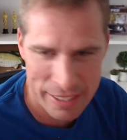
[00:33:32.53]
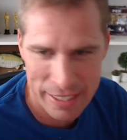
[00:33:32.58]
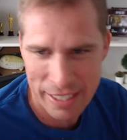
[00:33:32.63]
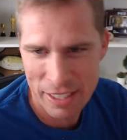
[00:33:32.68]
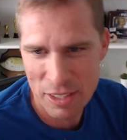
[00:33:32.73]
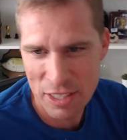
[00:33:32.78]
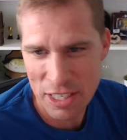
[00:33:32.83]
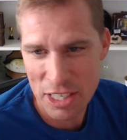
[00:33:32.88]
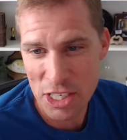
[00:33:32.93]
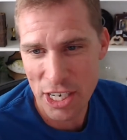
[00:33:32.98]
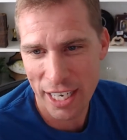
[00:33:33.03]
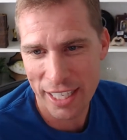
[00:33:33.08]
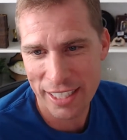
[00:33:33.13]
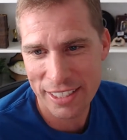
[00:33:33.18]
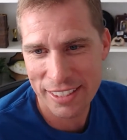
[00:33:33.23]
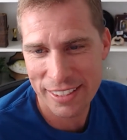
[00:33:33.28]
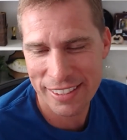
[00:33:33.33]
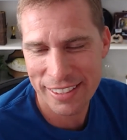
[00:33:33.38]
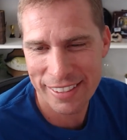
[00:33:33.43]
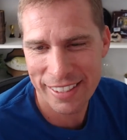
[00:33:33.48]
there's a
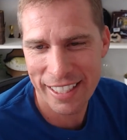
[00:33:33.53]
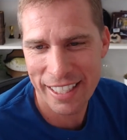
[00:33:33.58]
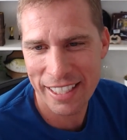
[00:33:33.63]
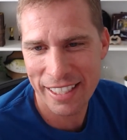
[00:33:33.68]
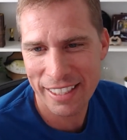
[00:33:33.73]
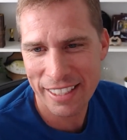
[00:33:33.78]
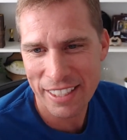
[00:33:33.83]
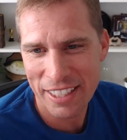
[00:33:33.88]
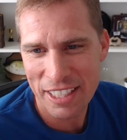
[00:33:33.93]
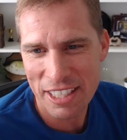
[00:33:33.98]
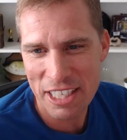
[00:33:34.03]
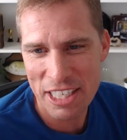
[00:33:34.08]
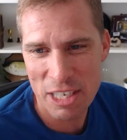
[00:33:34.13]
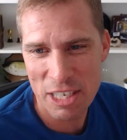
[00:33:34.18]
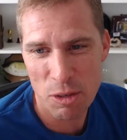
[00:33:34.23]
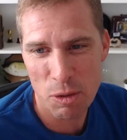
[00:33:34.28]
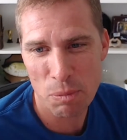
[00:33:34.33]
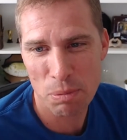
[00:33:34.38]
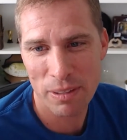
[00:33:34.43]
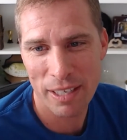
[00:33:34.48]
chance that she
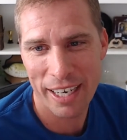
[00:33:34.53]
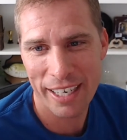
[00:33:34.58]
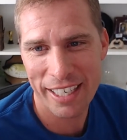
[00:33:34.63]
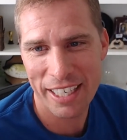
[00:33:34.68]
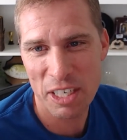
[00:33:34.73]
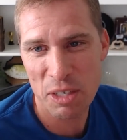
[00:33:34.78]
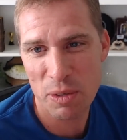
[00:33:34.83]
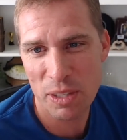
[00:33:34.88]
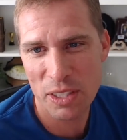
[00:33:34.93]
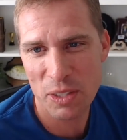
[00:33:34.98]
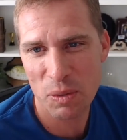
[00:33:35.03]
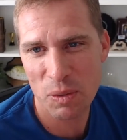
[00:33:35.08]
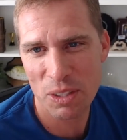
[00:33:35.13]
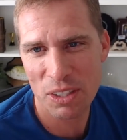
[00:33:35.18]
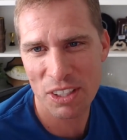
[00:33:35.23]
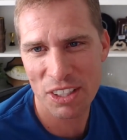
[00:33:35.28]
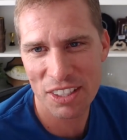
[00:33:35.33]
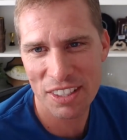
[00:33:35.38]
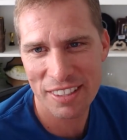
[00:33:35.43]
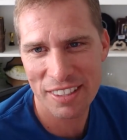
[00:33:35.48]
replied and you ignored
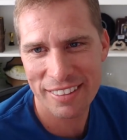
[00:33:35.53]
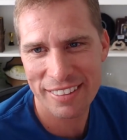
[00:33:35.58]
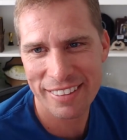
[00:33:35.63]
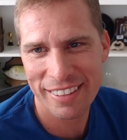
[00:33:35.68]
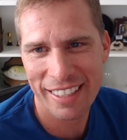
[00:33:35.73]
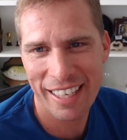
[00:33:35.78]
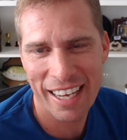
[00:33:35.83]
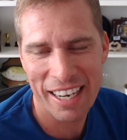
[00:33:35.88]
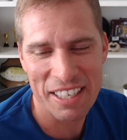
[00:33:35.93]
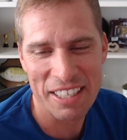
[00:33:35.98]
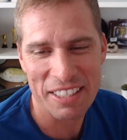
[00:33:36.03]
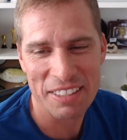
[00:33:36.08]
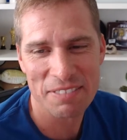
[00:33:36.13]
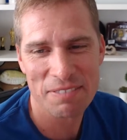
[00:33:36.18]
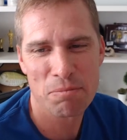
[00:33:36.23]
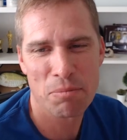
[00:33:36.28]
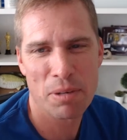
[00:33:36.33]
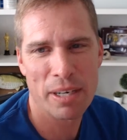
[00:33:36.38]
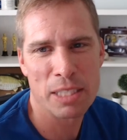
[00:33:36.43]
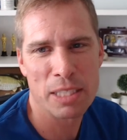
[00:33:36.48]
her. I don't know.
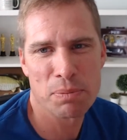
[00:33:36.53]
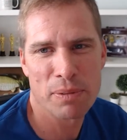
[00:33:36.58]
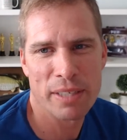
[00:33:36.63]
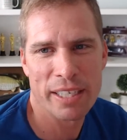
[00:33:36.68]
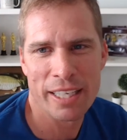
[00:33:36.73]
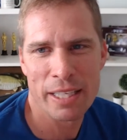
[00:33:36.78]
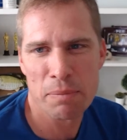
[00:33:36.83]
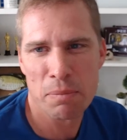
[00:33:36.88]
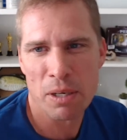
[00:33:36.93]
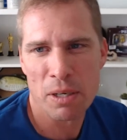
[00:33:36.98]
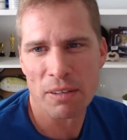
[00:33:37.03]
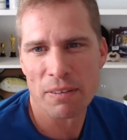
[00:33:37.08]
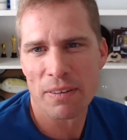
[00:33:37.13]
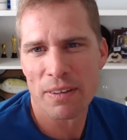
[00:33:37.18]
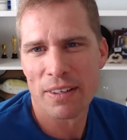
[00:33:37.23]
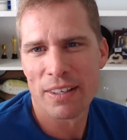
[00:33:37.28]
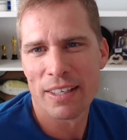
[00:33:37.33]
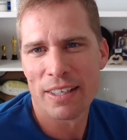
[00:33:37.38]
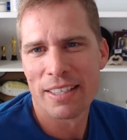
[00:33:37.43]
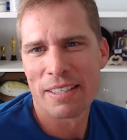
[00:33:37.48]
Brittany's pretty on the ball.
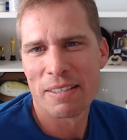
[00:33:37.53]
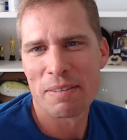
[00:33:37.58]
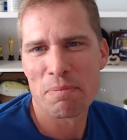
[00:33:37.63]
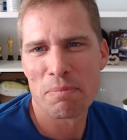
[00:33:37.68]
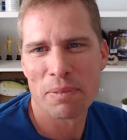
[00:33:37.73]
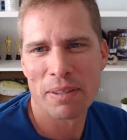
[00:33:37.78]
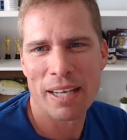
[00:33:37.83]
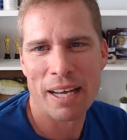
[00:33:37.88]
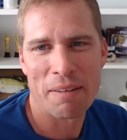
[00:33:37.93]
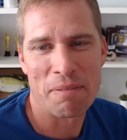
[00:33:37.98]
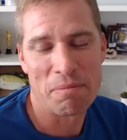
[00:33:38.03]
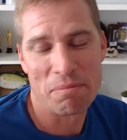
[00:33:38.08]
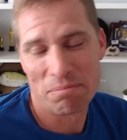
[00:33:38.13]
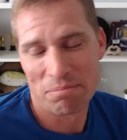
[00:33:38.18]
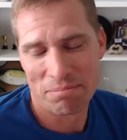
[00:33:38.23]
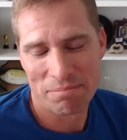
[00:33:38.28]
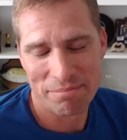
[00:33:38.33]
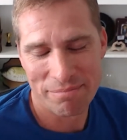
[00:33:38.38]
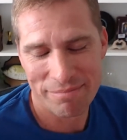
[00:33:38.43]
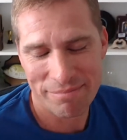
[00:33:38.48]
I'm
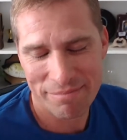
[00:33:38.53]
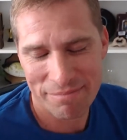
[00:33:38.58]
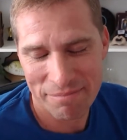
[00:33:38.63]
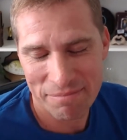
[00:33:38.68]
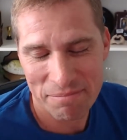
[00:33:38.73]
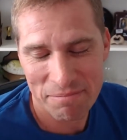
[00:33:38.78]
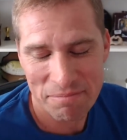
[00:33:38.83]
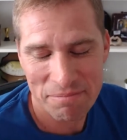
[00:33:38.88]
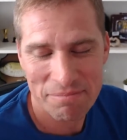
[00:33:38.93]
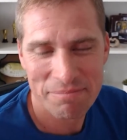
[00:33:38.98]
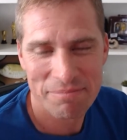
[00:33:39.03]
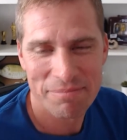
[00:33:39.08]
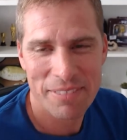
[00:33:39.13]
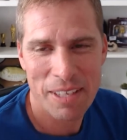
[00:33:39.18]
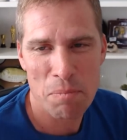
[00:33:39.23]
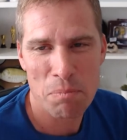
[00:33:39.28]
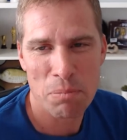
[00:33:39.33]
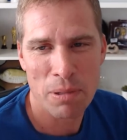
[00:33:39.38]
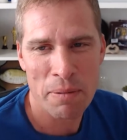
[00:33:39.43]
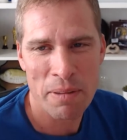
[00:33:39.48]

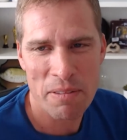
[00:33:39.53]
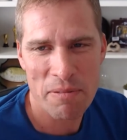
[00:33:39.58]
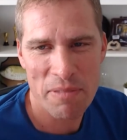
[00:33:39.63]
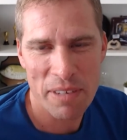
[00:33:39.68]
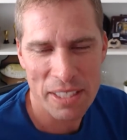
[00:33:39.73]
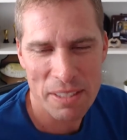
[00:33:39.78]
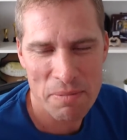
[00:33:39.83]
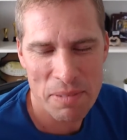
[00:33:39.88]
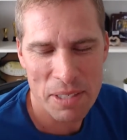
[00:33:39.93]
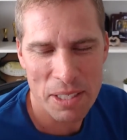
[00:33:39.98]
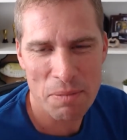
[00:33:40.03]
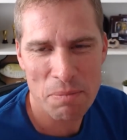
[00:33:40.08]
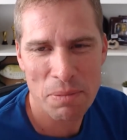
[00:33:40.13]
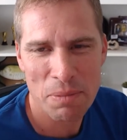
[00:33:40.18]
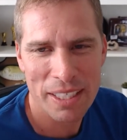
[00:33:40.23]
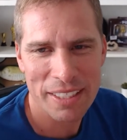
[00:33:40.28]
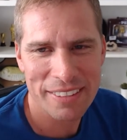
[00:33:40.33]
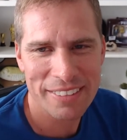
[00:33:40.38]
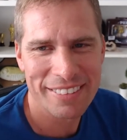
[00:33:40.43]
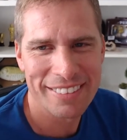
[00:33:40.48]
not blaming the victim here,
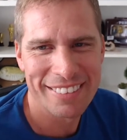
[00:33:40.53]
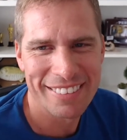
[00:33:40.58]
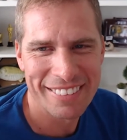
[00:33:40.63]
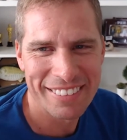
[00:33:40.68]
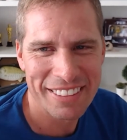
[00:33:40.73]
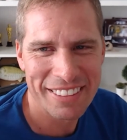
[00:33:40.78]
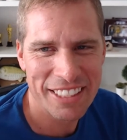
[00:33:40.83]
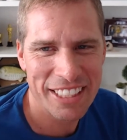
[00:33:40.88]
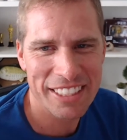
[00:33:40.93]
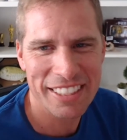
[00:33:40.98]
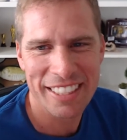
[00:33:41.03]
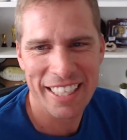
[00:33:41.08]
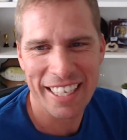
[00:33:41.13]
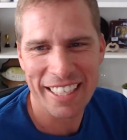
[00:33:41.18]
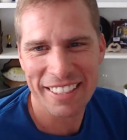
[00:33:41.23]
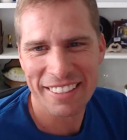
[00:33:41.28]
but just saying.